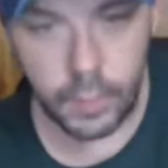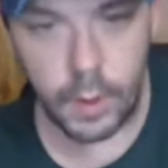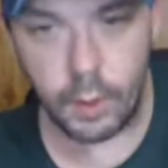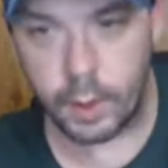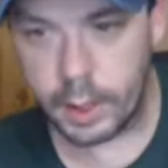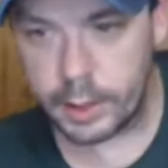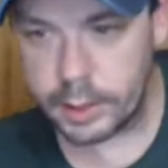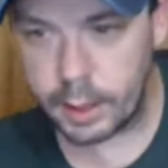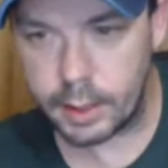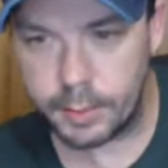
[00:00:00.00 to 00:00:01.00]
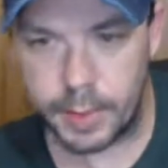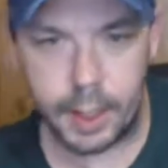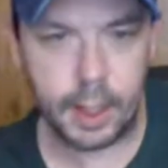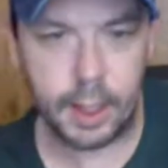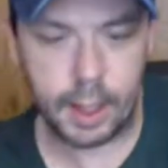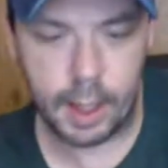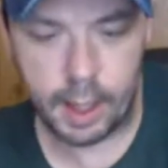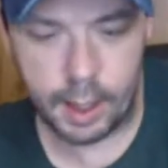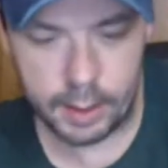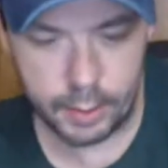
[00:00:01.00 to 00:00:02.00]
We're going to start the bidding
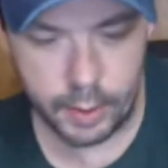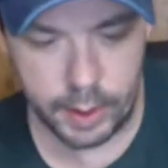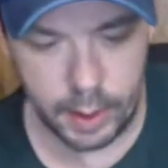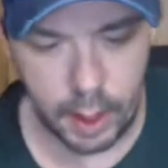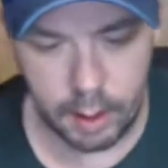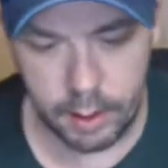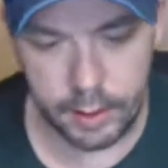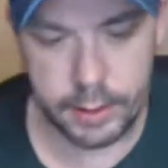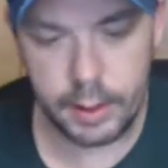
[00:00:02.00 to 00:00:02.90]
at $20.